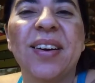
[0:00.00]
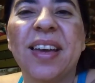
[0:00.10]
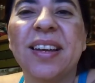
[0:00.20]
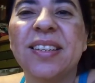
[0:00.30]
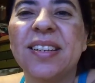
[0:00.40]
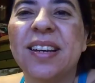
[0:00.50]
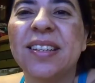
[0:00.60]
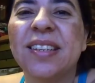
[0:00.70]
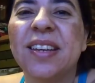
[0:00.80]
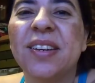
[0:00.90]
I'll catch you
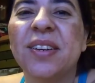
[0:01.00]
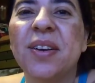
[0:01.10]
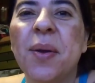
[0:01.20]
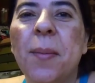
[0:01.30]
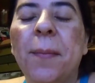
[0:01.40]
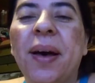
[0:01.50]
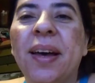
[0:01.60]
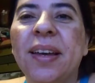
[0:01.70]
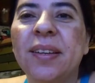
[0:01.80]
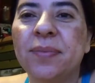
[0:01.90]
guys later.
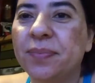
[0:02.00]
Bye.